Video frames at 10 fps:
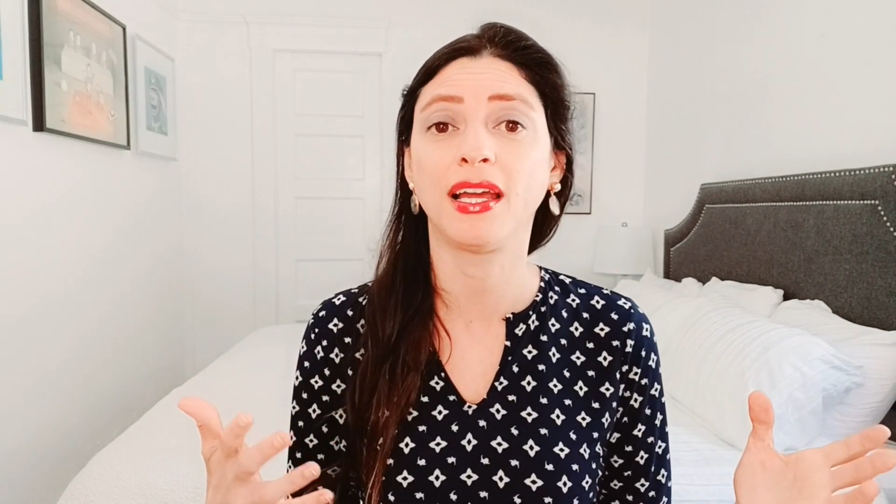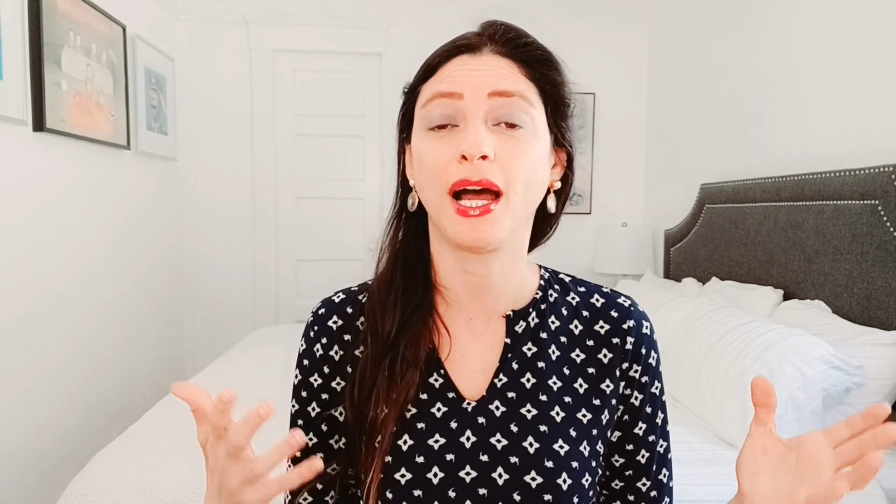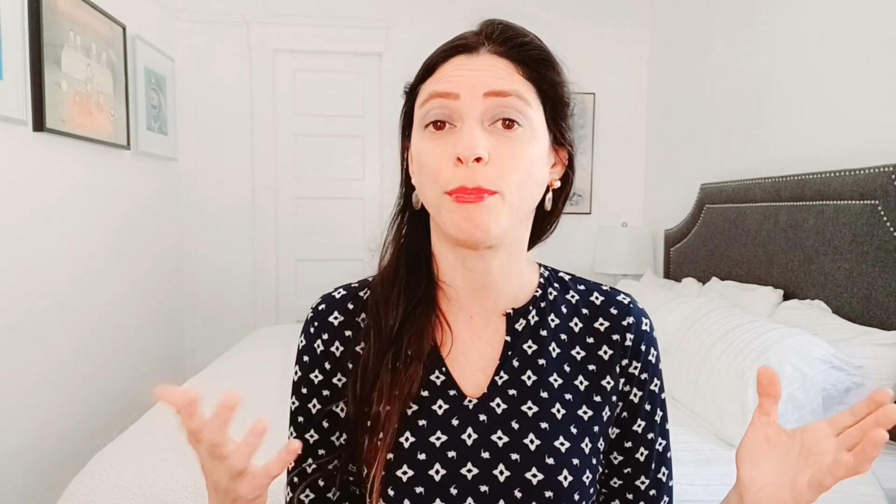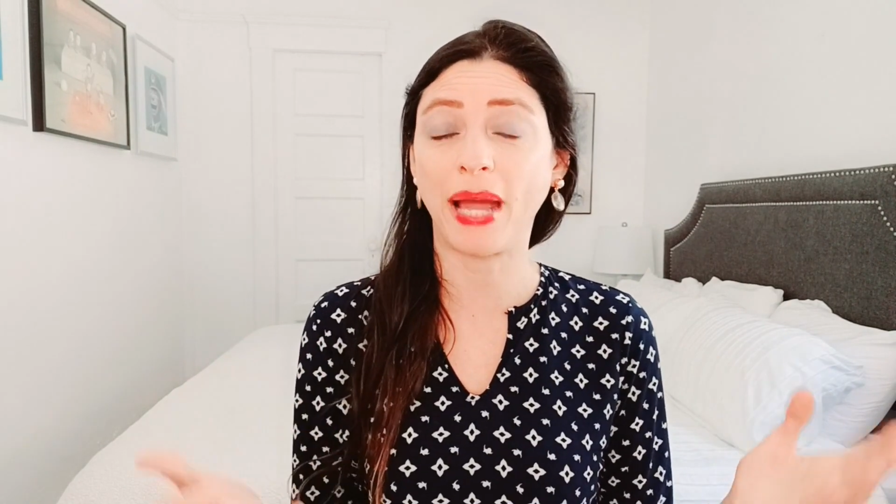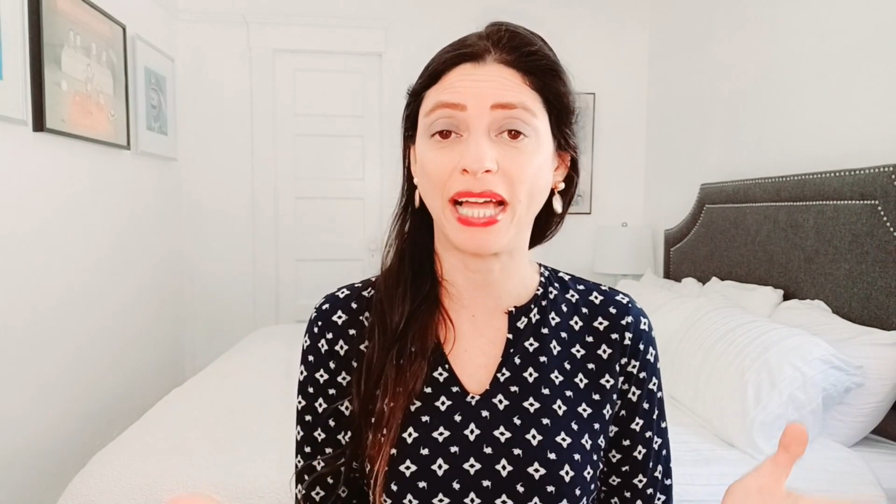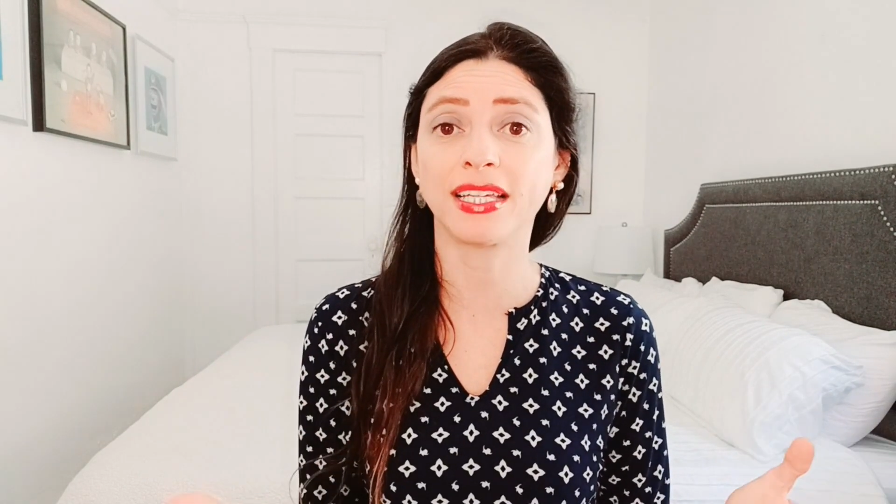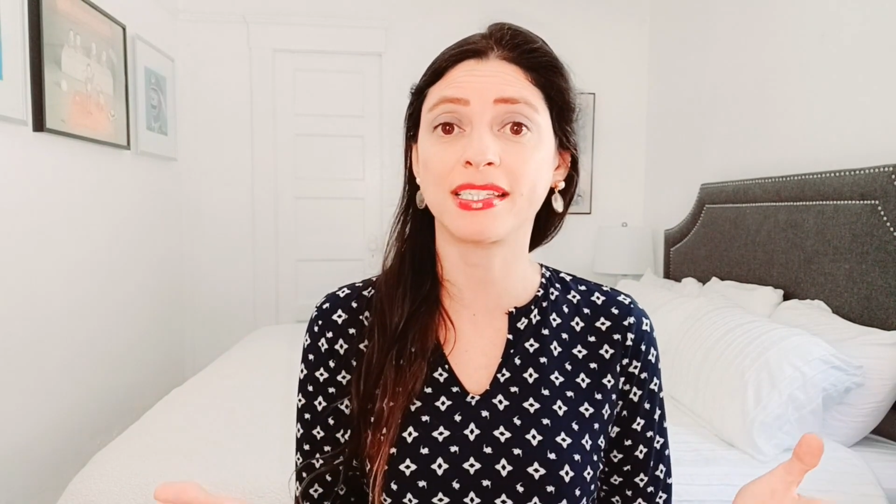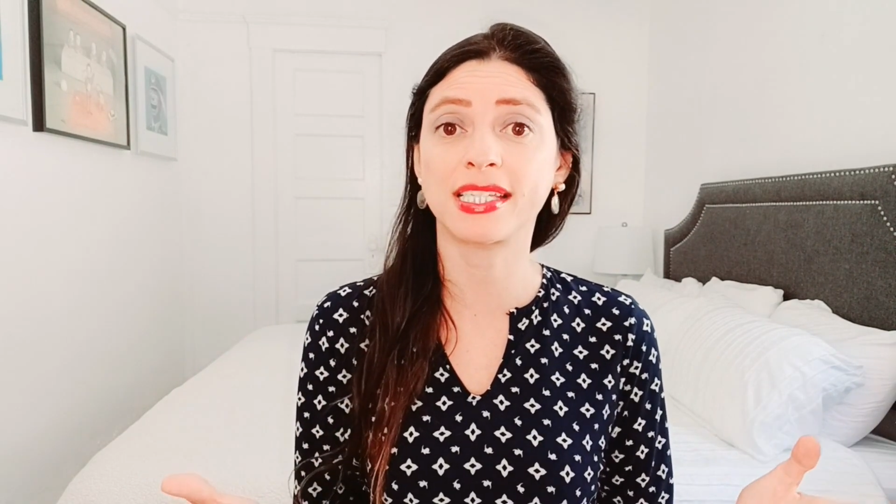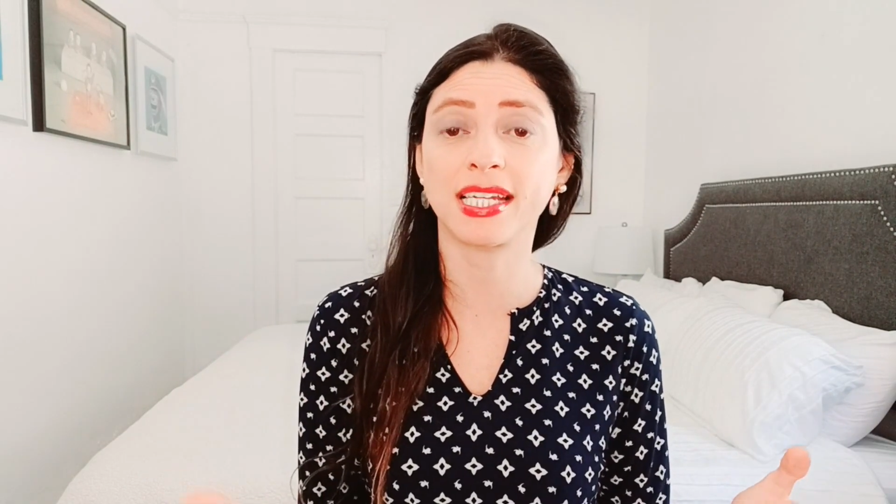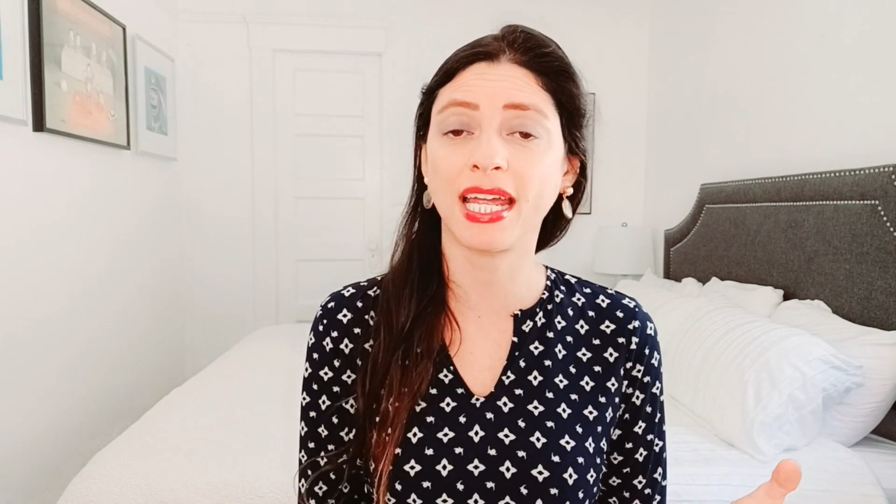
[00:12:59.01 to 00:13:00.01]
a
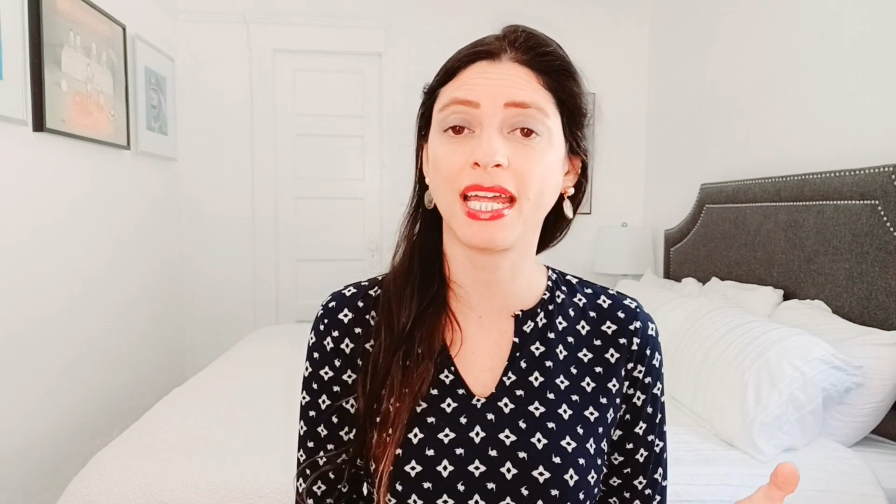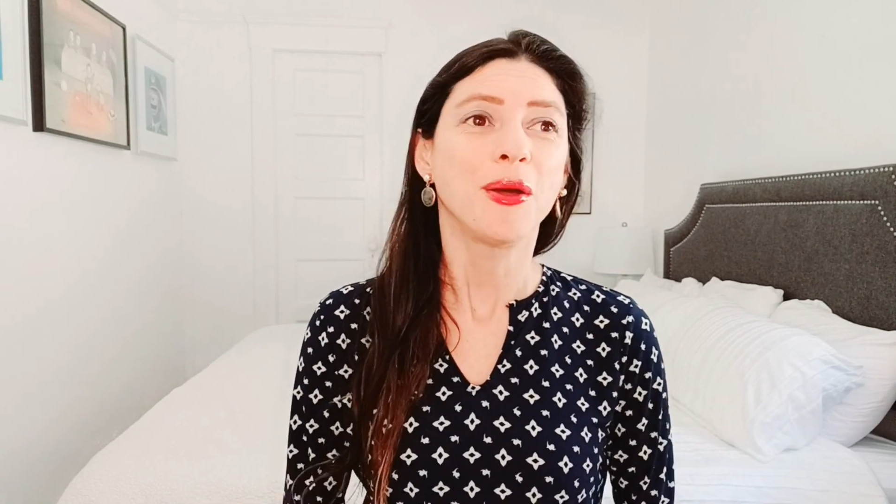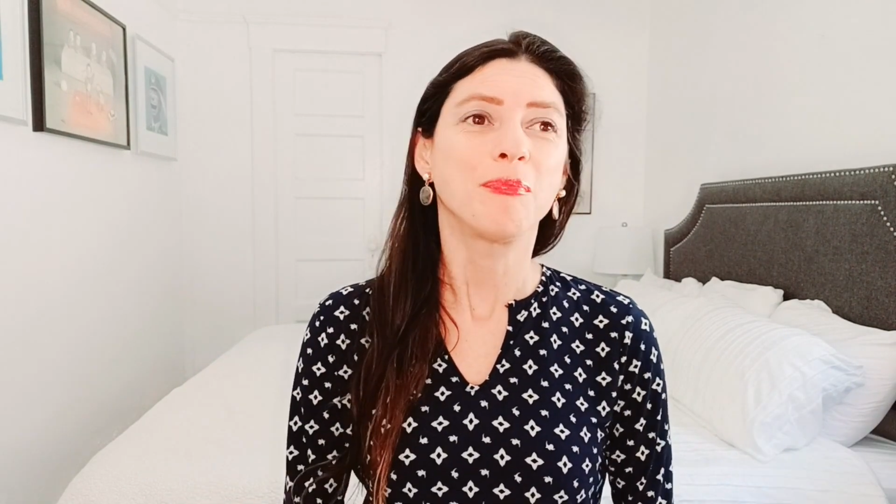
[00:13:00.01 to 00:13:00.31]
balance to him.